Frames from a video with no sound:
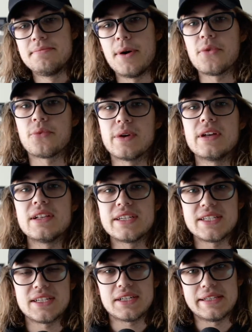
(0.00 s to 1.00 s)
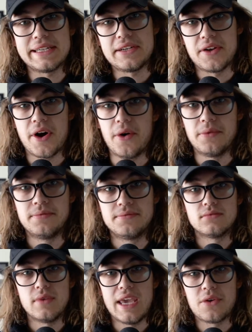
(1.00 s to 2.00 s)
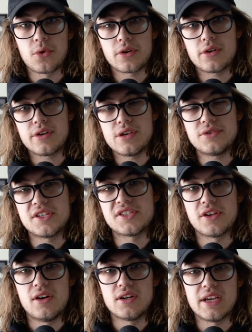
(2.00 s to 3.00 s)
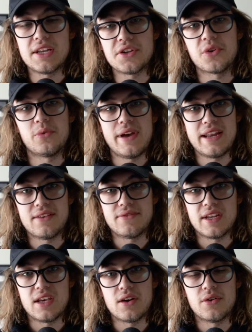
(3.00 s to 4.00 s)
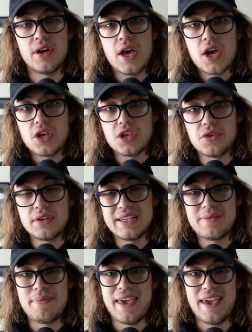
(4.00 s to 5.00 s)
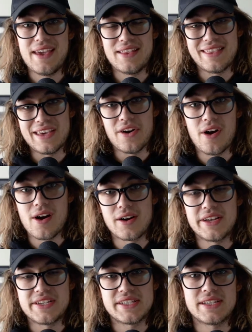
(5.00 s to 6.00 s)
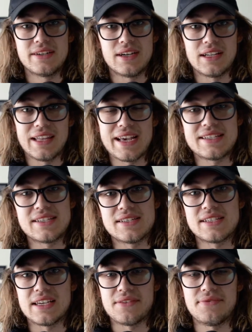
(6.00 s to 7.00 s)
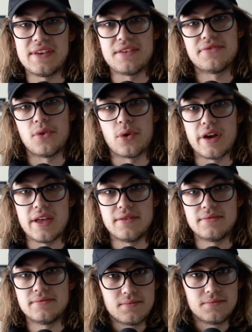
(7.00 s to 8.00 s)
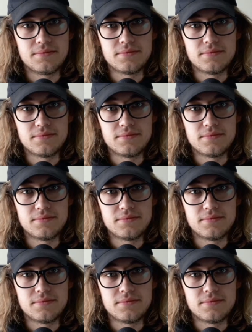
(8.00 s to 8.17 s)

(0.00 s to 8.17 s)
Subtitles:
but realistically, no. In order to use a song in your wedding video, you need to pay the artist a licensing fee for it.